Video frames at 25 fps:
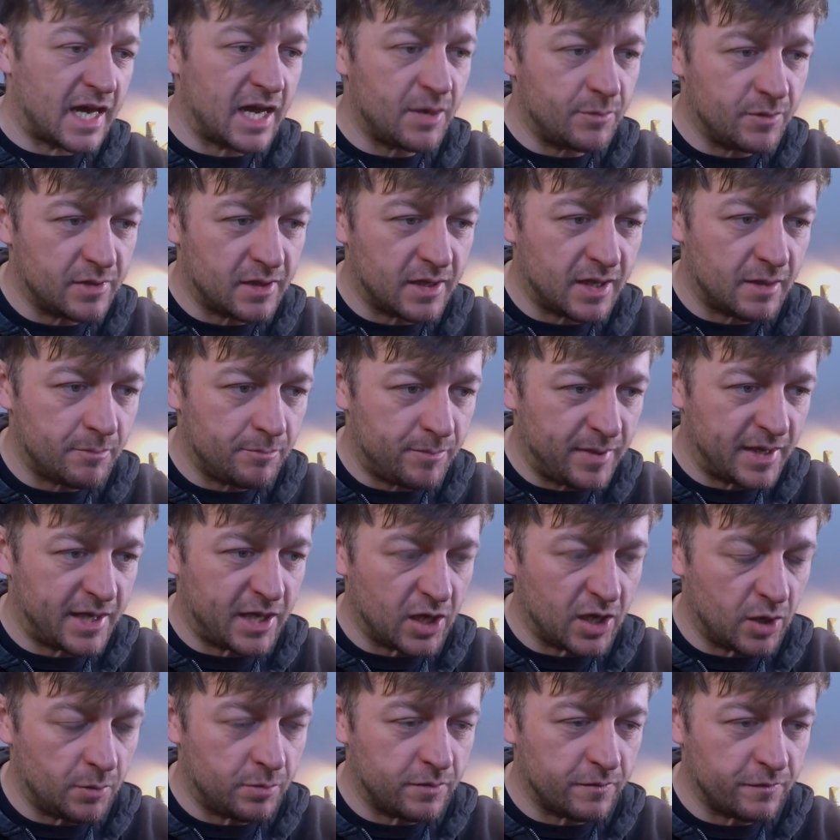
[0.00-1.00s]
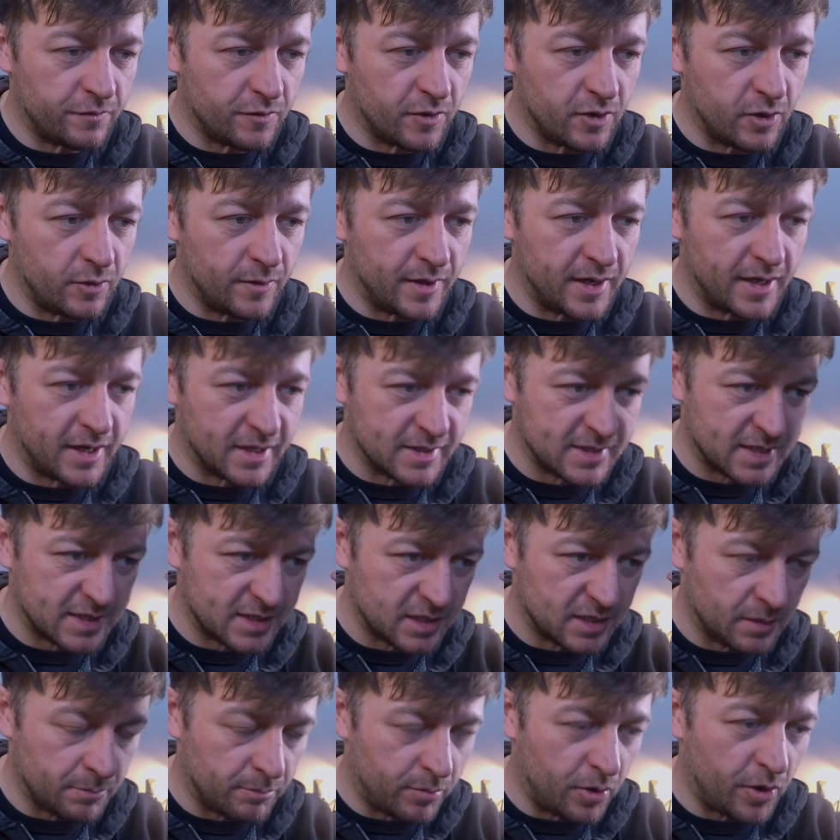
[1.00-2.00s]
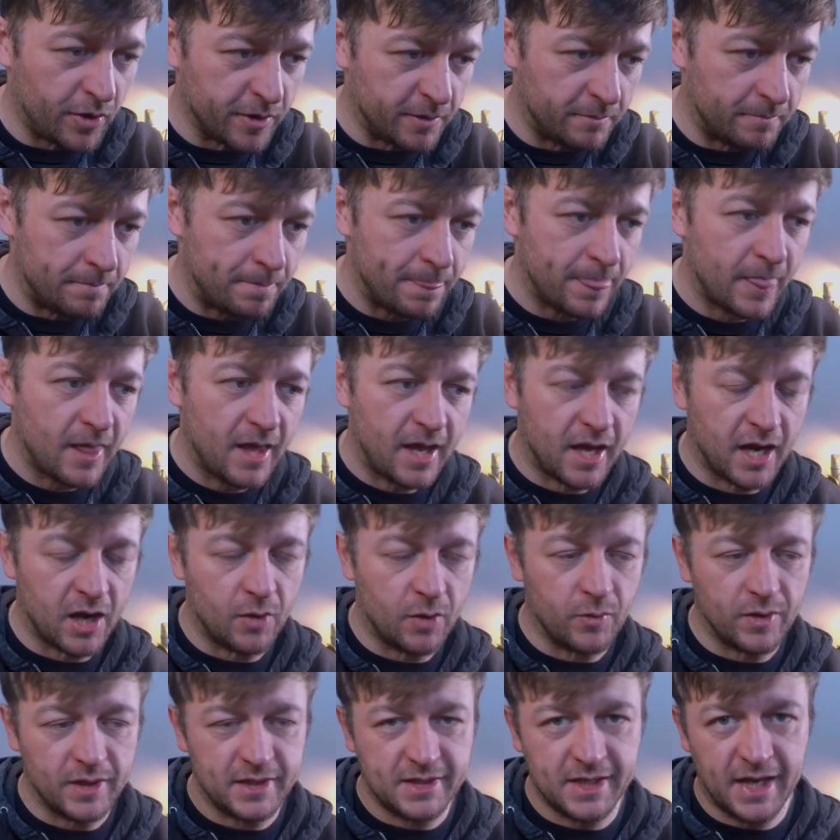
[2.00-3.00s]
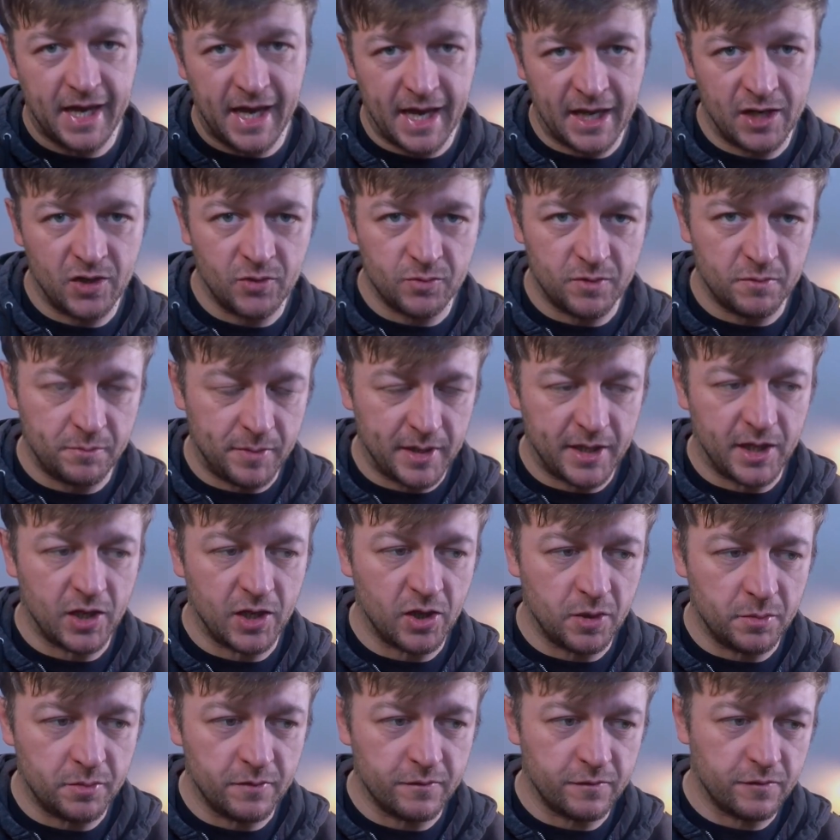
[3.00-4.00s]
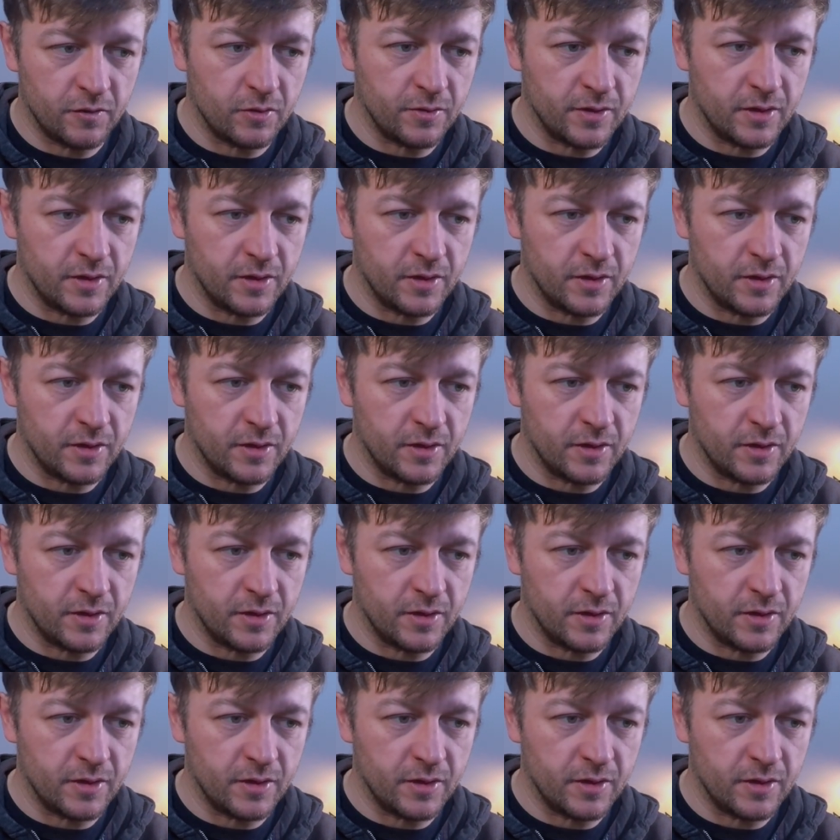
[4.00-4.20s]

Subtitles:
with the line pick it up and throw it away, because that's the point, and I want it to end with pick it up and throw it